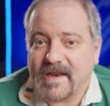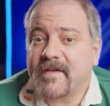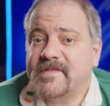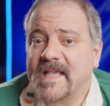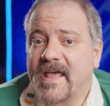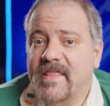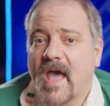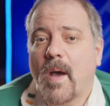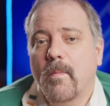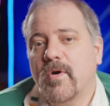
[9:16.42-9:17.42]
Enough said.
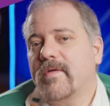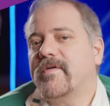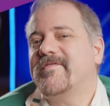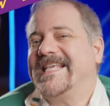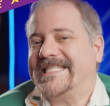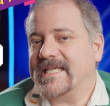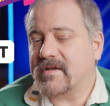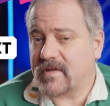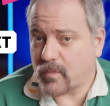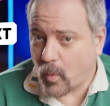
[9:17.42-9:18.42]
More about the secret